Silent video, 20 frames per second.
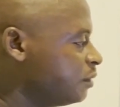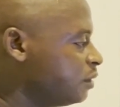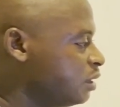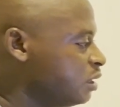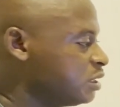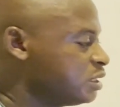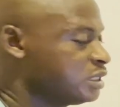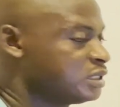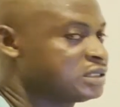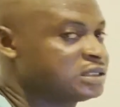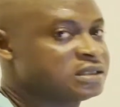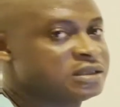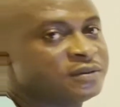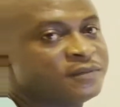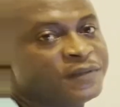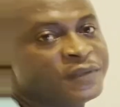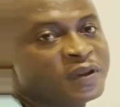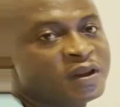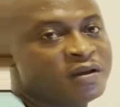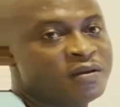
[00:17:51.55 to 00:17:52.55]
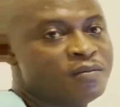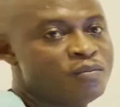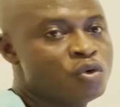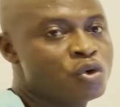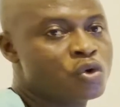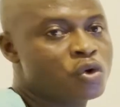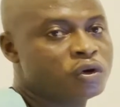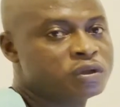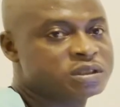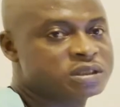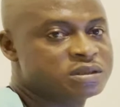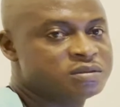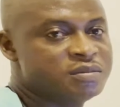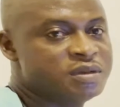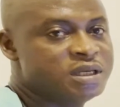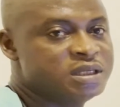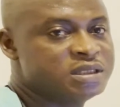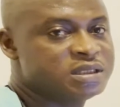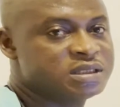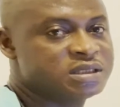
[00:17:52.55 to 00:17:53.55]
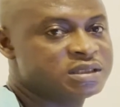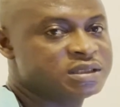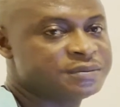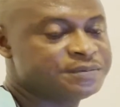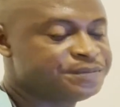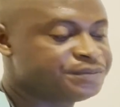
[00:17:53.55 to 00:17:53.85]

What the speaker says: It is mucus, means